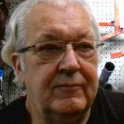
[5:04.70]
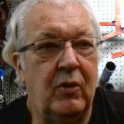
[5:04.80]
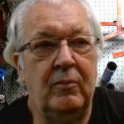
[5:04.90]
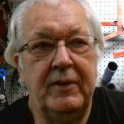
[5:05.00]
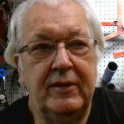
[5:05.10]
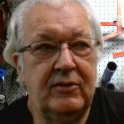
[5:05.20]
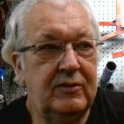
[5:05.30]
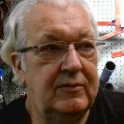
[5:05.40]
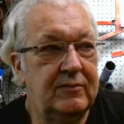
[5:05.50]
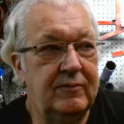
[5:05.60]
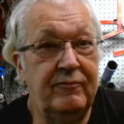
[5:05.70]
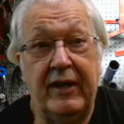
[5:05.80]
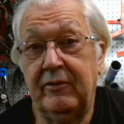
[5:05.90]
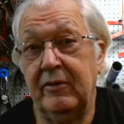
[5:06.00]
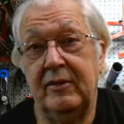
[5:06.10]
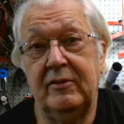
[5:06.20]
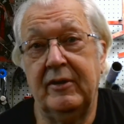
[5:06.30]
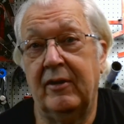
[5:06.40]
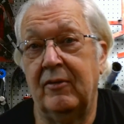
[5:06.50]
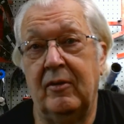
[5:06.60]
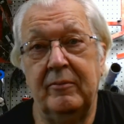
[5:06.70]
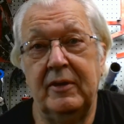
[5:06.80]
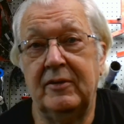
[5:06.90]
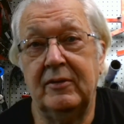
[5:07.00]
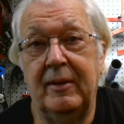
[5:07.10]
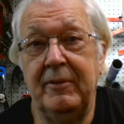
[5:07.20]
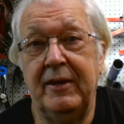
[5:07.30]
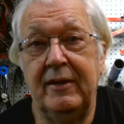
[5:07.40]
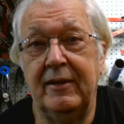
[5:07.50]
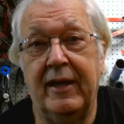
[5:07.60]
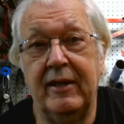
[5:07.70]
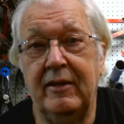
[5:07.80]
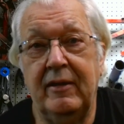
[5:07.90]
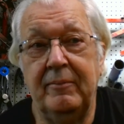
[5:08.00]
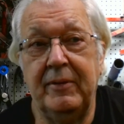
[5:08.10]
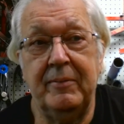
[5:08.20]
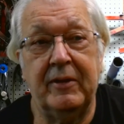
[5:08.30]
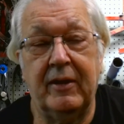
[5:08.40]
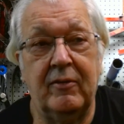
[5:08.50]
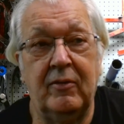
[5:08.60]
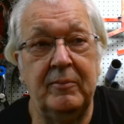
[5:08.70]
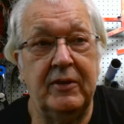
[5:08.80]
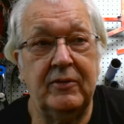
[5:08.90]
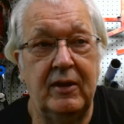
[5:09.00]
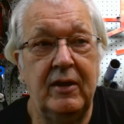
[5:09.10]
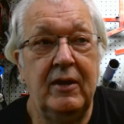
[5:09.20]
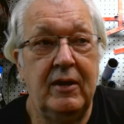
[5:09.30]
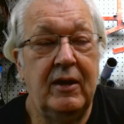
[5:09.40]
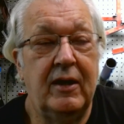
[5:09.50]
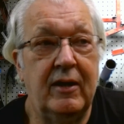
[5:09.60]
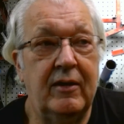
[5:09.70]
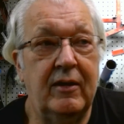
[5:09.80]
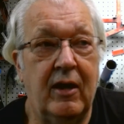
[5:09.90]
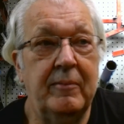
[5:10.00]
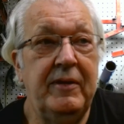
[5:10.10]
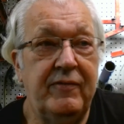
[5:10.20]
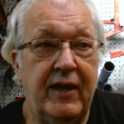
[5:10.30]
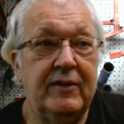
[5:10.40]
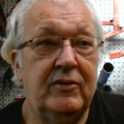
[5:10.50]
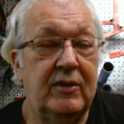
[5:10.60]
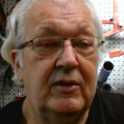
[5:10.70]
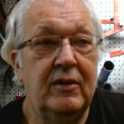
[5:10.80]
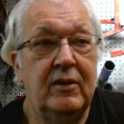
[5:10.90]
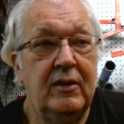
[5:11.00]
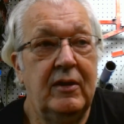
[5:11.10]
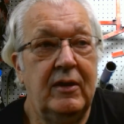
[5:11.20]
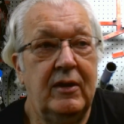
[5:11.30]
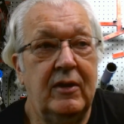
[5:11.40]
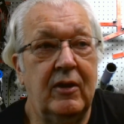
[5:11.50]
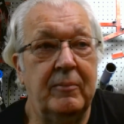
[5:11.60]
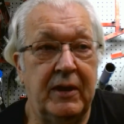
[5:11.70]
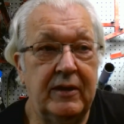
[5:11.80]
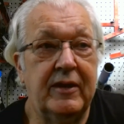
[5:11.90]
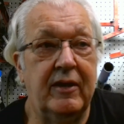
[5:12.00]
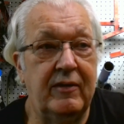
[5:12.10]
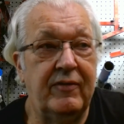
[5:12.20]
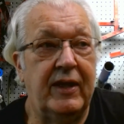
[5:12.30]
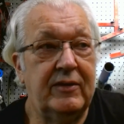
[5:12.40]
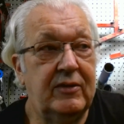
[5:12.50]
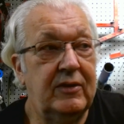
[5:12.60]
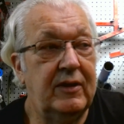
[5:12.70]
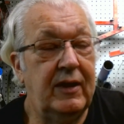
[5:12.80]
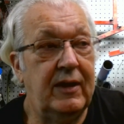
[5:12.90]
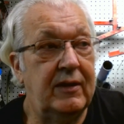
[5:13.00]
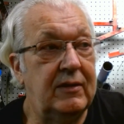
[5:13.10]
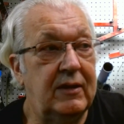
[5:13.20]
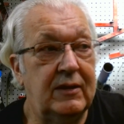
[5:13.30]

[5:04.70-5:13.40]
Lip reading: homeless, veterans that are homeless. I mean, a lot of the people that are homeless are Army vets or military vets. And,